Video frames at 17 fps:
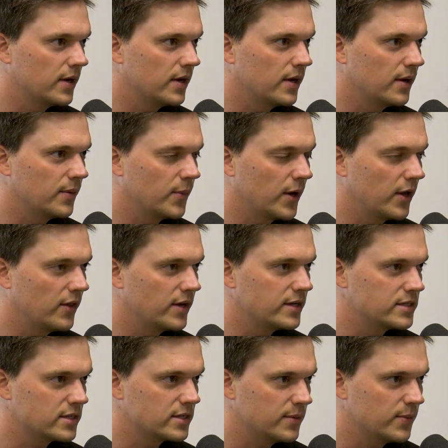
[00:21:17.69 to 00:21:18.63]
my
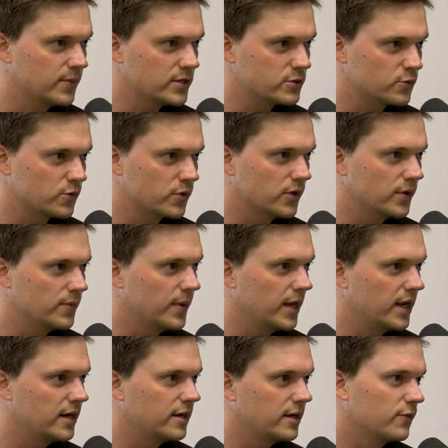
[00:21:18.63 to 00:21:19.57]
light sleep has really
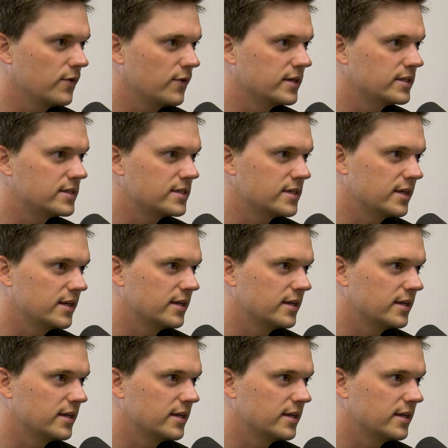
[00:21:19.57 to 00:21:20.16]
made a difference